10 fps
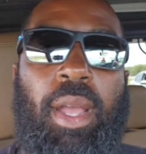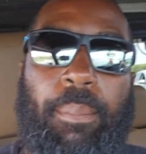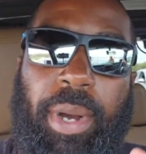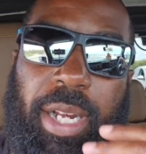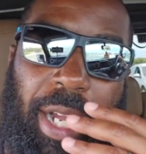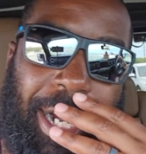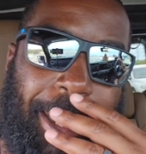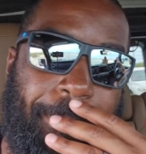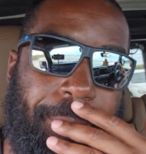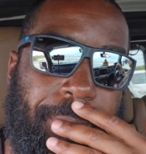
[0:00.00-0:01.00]
But
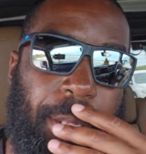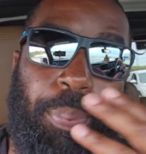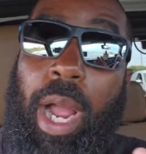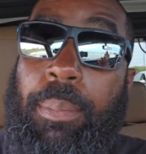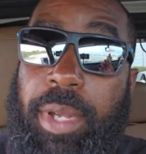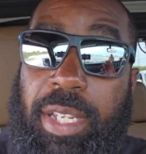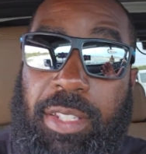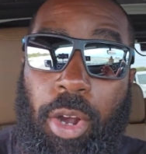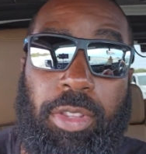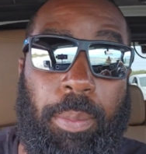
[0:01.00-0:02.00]
um, the problem is
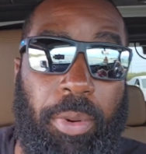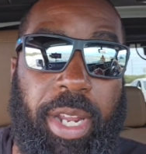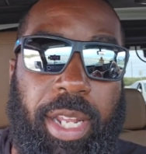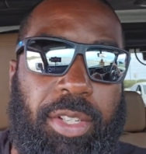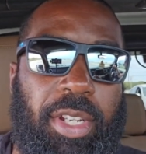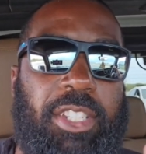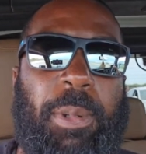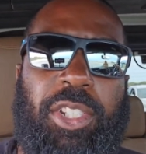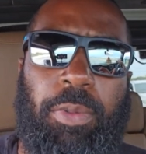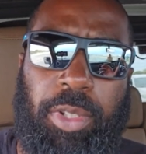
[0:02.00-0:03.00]
on the bridge,
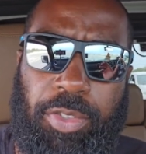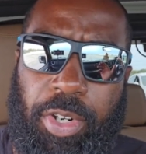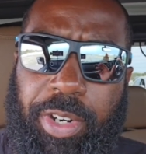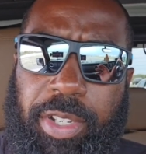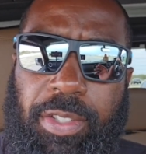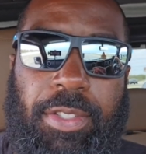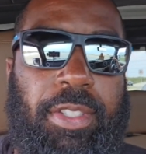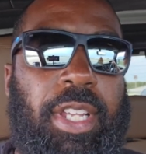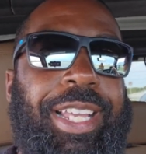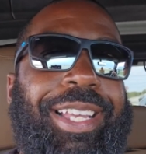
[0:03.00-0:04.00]
especially with the tourists,